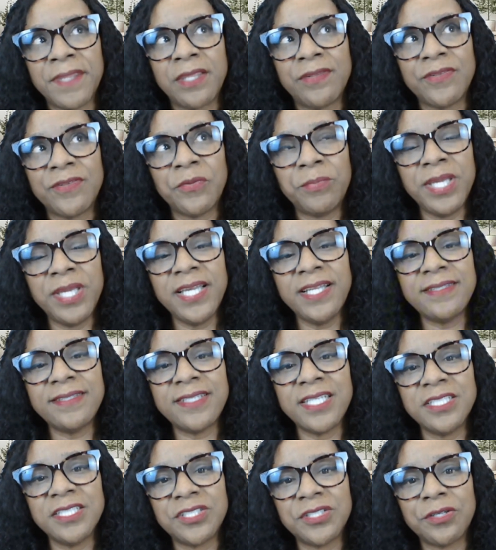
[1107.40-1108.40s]
So be
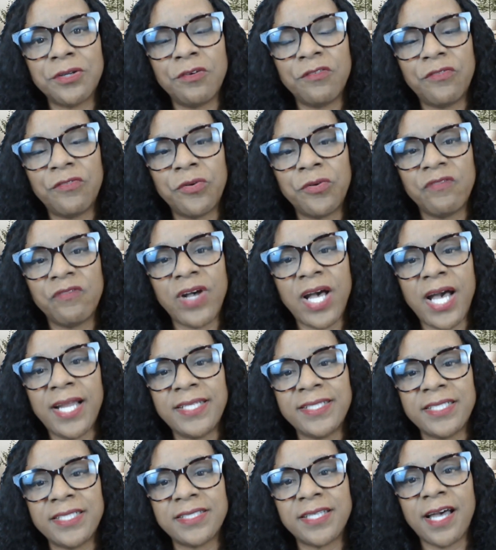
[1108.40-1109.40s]
intentional for
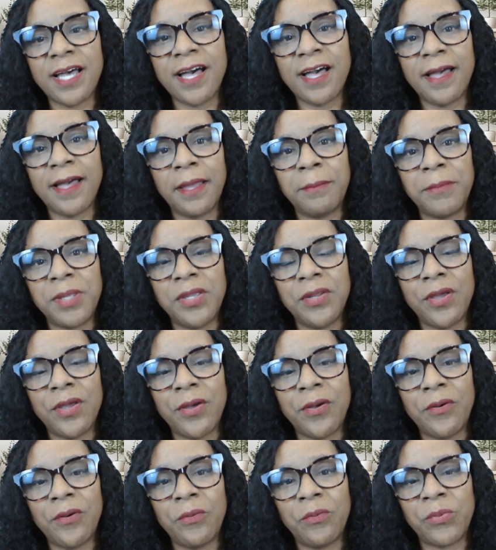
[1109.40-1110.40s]
finding time.
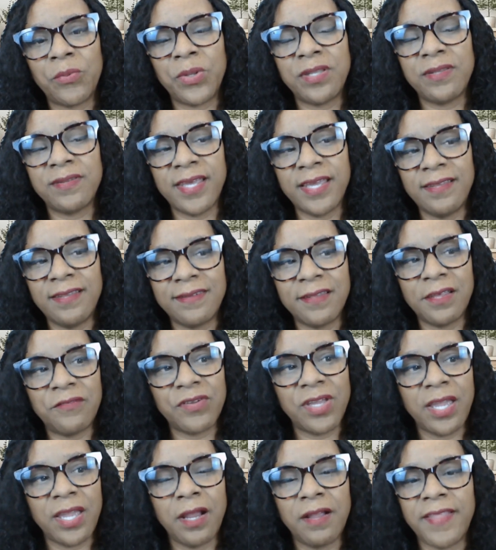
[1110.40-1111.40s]
When we say
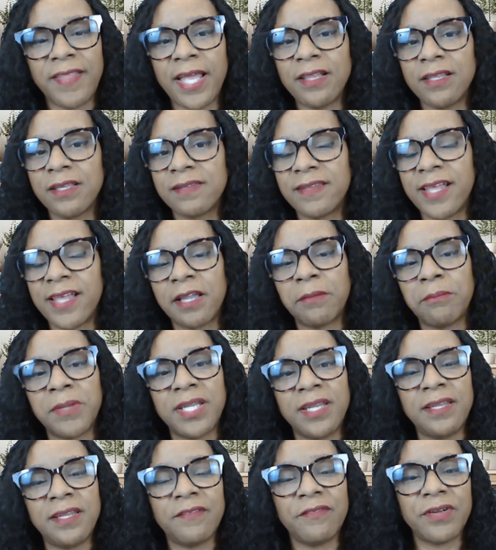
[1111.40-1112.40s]
self-care, that looks like
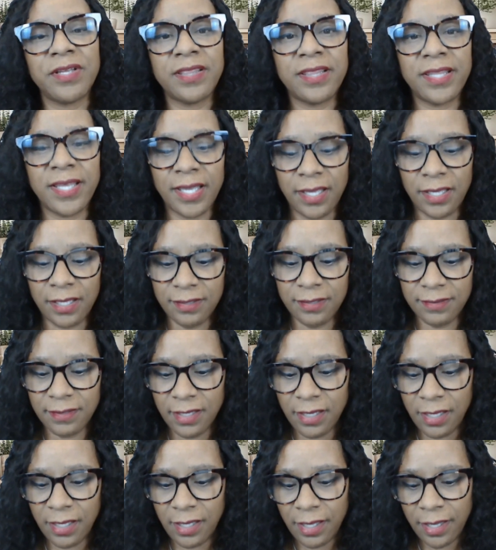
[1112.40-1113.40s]
many different things.
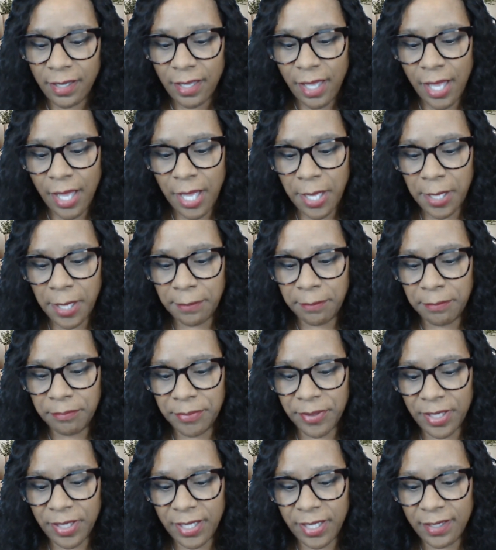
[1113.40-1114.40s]

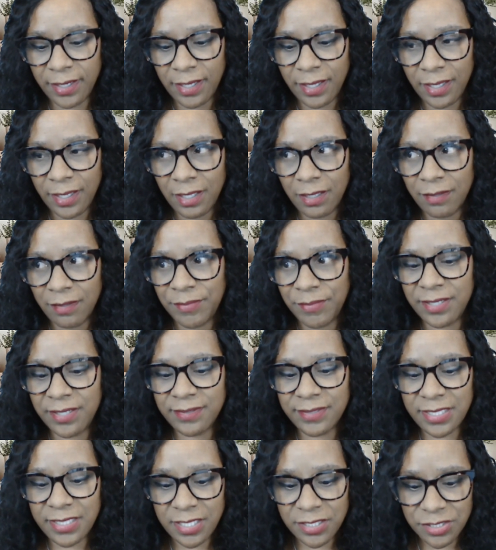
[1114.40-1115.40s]
But be
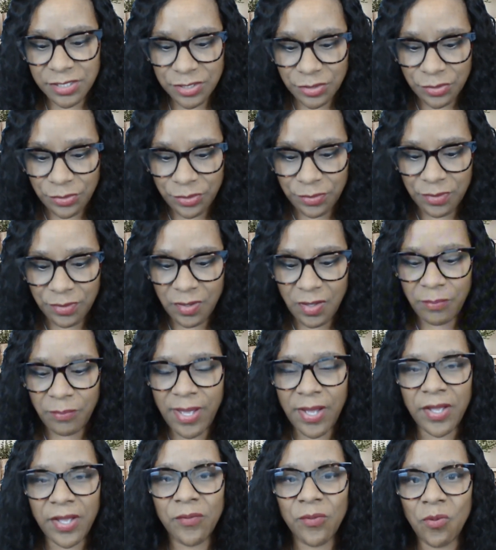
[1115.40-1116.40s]
intentional
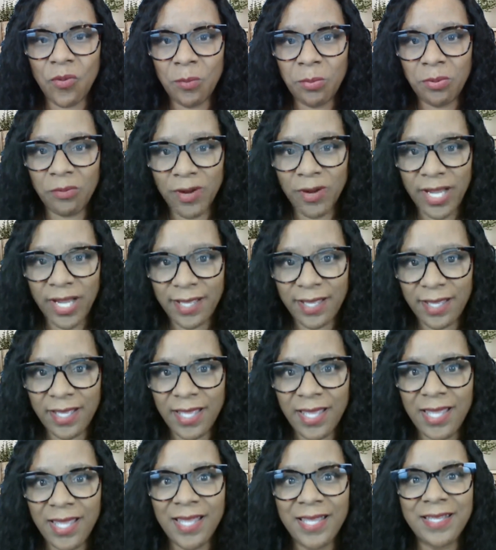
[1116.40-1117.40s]
about incorporating
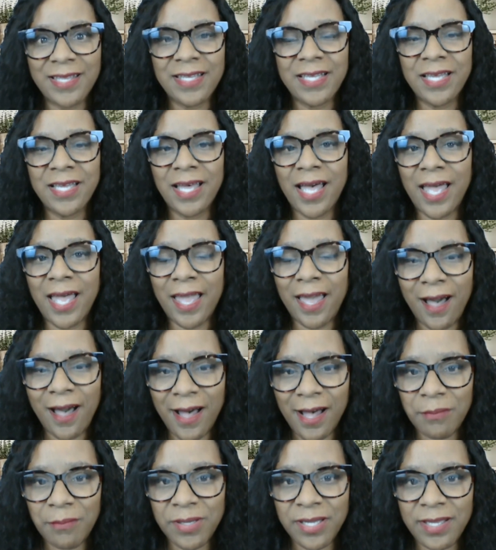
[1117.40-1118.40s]
a
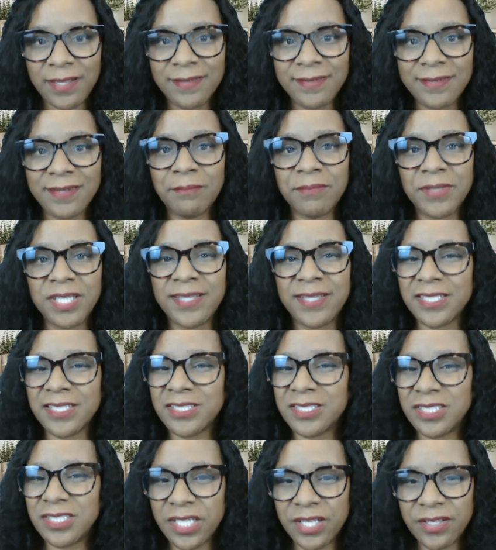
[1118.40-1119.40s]
hobby, something
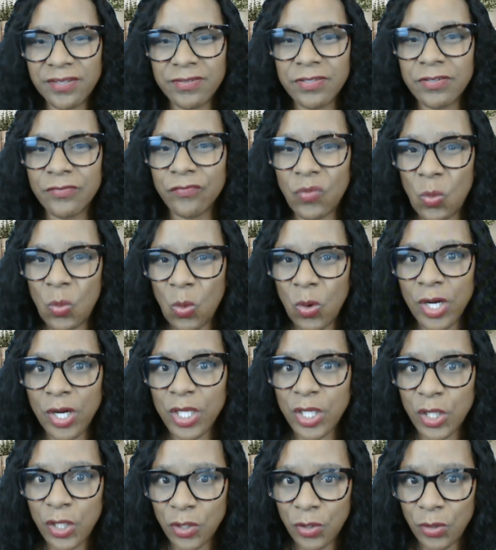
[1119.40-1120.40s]
that's just for
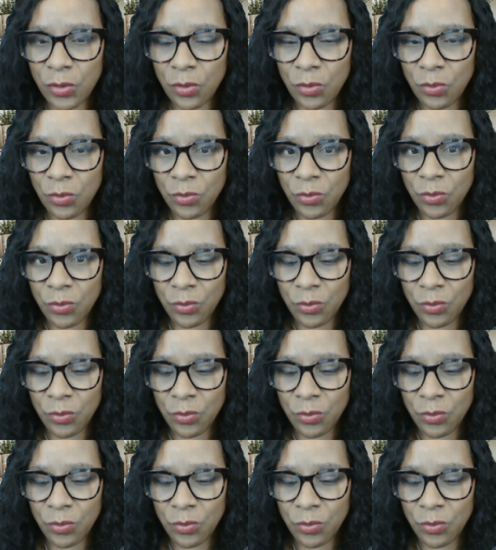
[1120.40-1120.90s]
you.